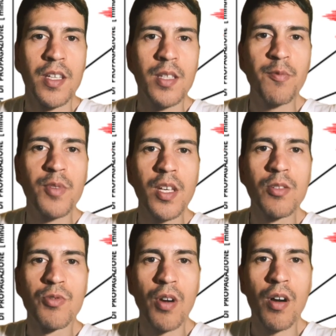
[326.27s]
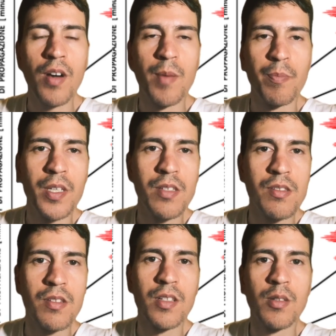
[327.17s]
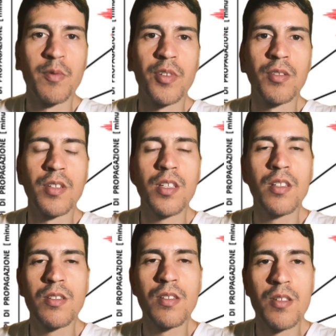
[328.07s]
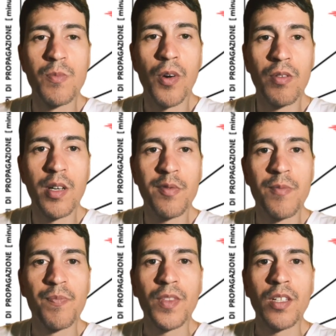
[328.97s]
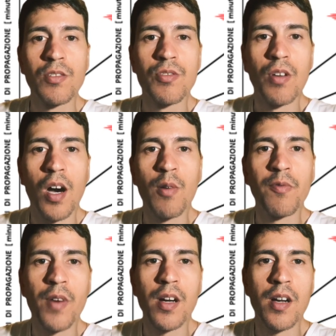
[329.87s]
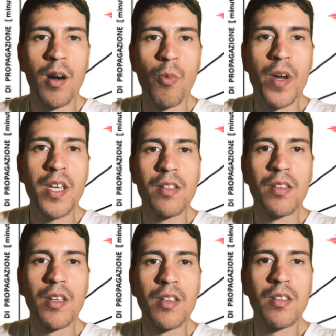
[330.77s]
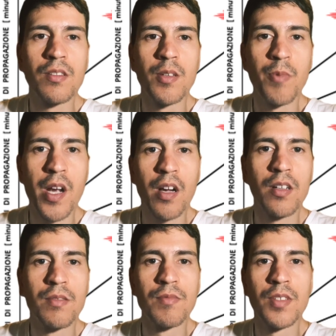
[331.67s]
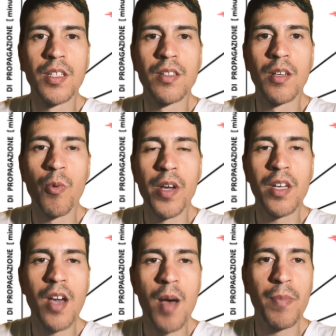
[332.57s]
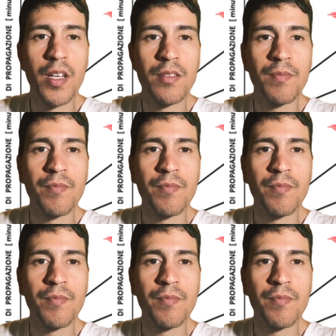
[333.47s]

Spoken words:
If they draw a big circle from each seismograph to how far away they reckon the quake happening,